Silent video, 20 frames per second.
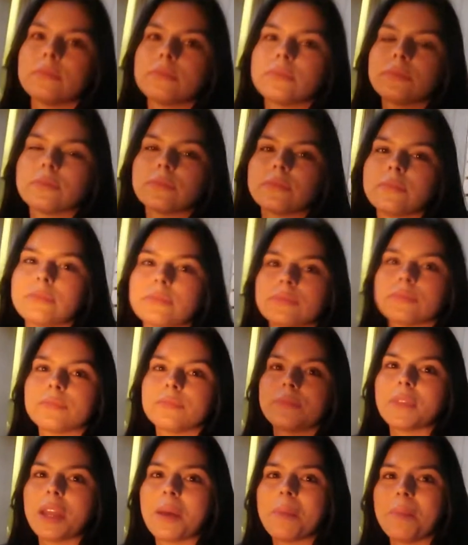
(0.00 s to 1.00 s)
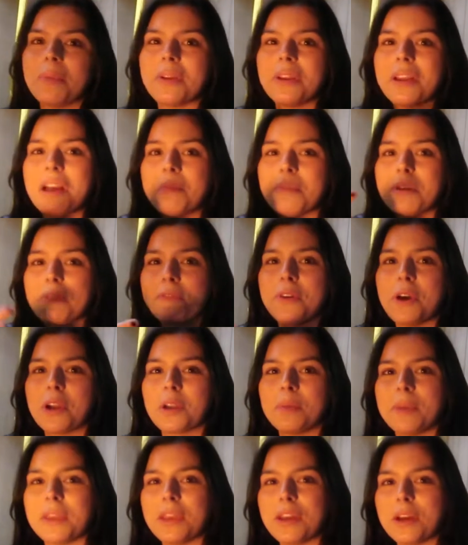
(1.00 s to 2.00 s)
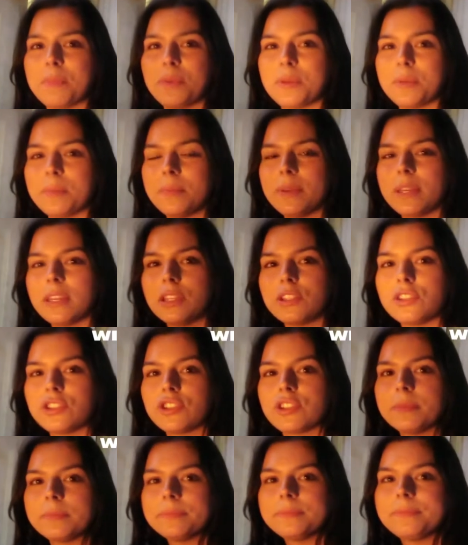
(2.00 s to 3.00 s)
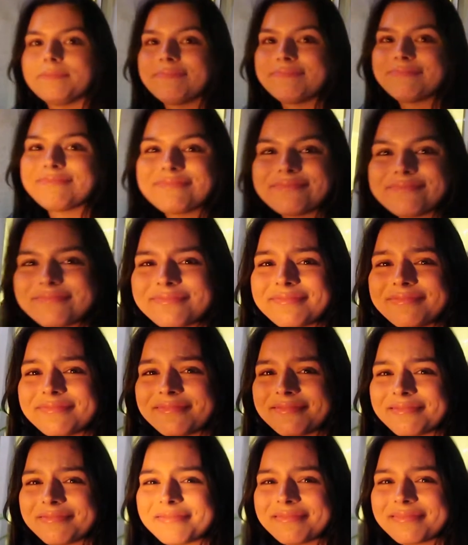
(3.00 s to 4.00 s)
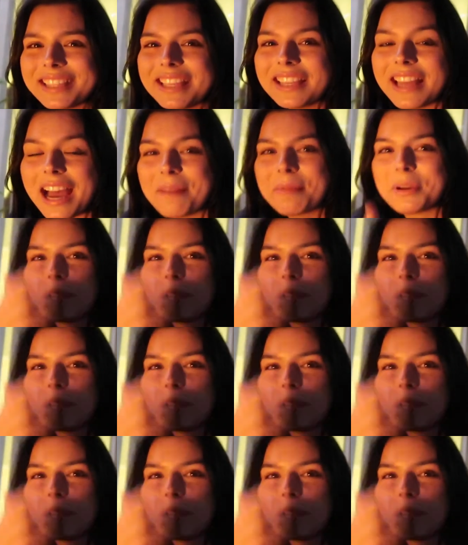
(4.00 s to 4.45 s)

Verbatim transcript: wanna lose my pride, but I'ma fuck me up a bitch. Know that I kept it sexy. I'm